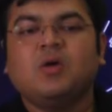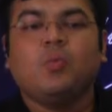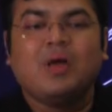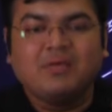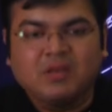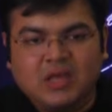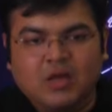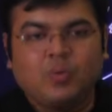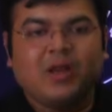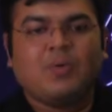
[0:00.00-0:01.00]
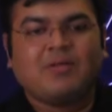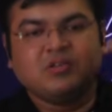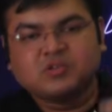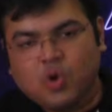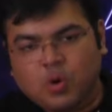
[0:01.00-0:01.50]
whenever
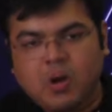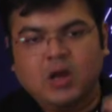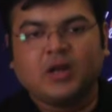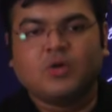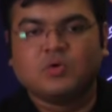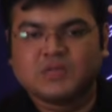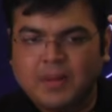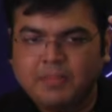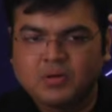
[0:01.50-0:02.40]
the stock market goes up,